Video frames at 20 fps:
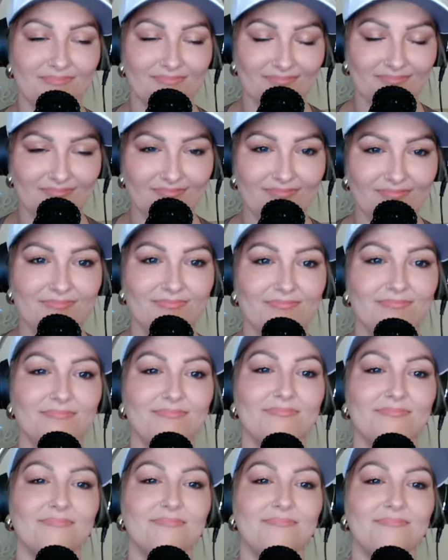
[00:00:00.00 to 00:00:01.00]

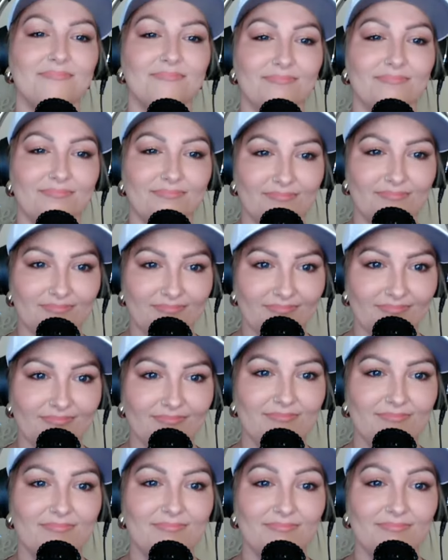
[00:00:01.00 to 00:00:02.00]

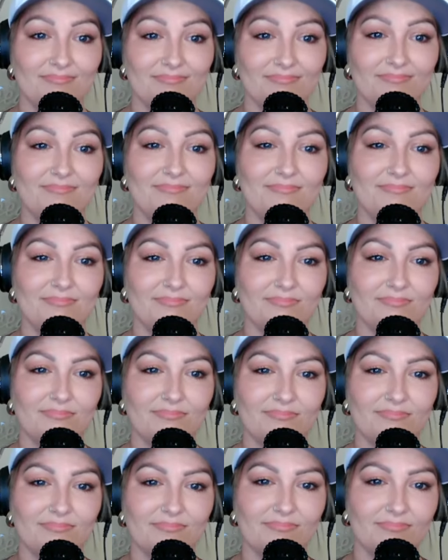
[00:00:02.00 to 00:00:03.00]

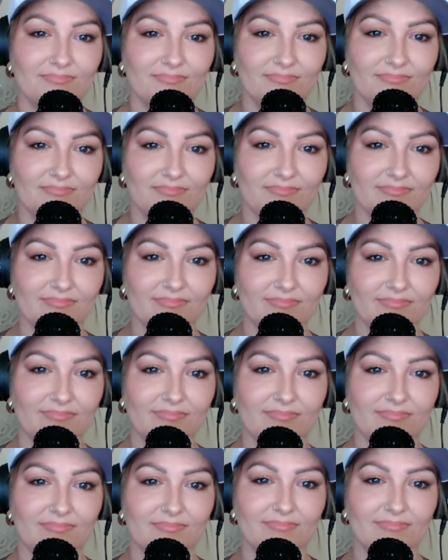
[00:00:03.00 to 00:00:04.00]

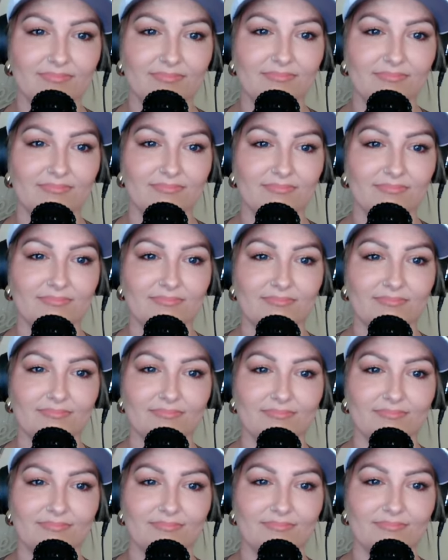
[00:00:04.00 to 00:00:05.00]

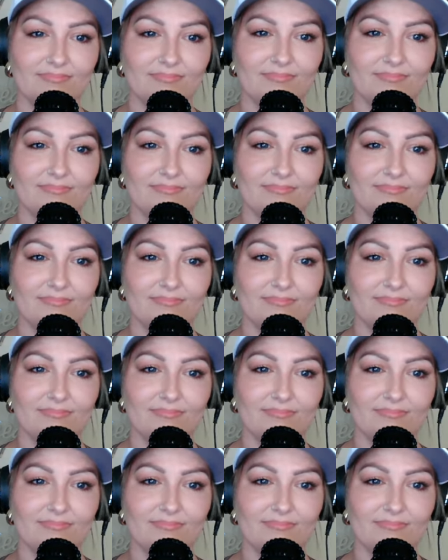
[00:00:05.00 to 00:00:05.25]
No words are spoken by the person on screen.